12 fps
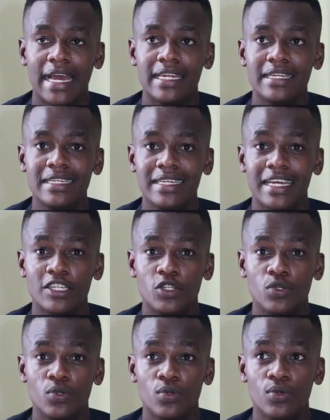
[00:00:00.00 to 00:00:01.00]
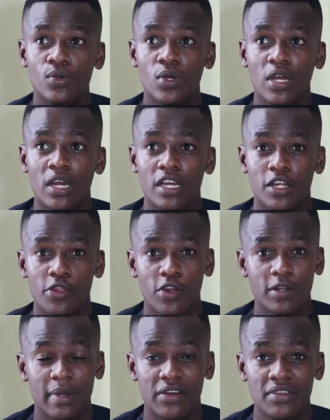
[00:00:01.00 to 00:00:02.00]
I didn't get to,
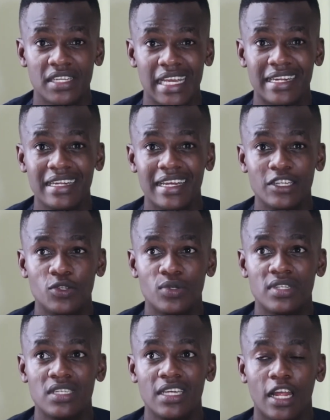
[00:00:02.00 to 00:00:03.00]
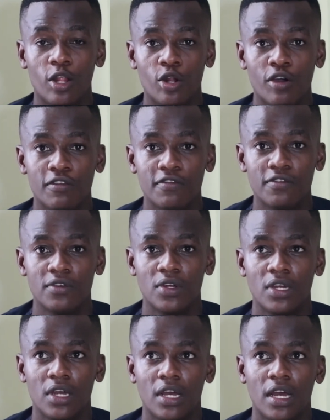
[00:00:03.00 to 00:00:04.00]
throughout my research, I didn't get to see a lot of
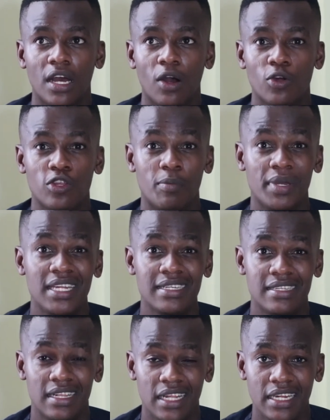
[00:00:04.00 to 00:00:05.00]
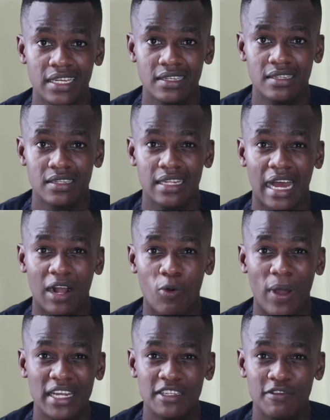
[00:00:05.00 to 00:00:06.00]
orthopedics clinics. There are
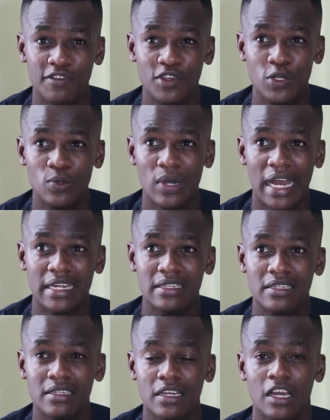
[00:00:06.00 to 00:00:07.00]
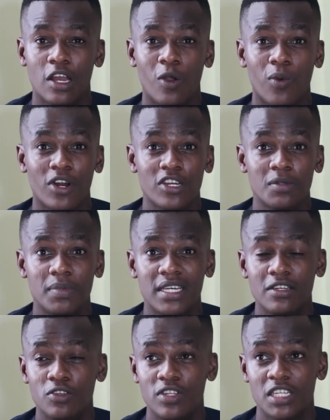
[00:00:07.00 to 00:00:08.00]
quite few, and when I was speaking
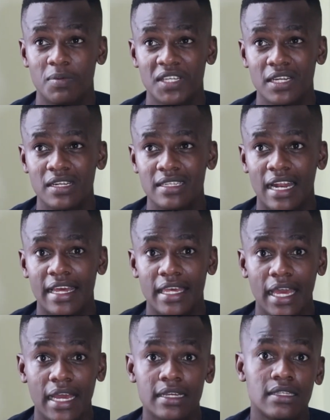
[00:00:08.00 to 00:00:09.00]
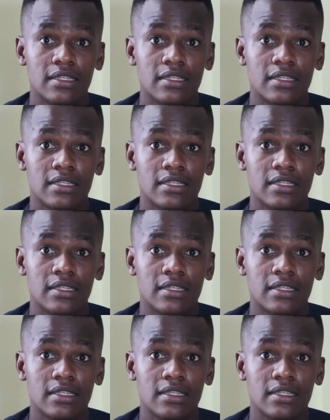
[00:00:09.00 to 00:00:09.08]
to the specialists, they're like, yeah,